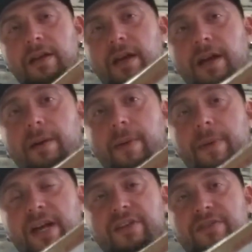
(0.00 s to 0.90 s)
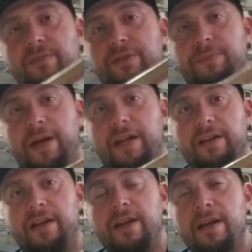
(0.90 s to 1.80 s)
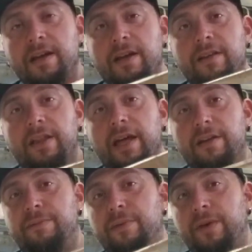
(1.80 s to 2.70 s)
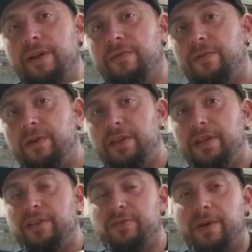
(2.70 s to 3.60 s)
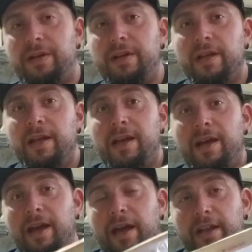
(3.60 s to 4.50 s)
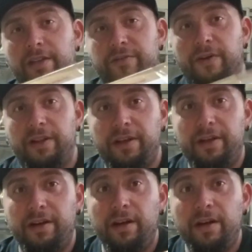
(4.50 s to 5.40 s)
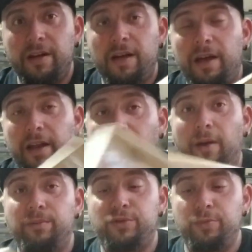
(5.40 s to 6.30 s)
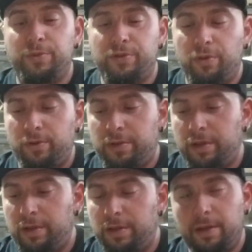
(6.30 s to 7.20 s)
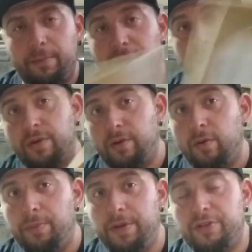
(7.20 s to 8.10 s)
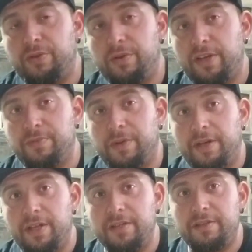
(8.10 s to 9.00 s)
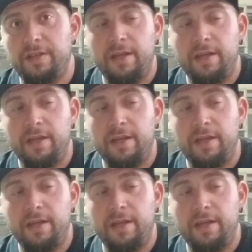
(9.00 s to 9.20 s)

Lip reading: I got my package from Japan. That I've been waiting for, the ES1, and it's finally here. And now I'm super stoked. I might as well open it and show you guys what it is.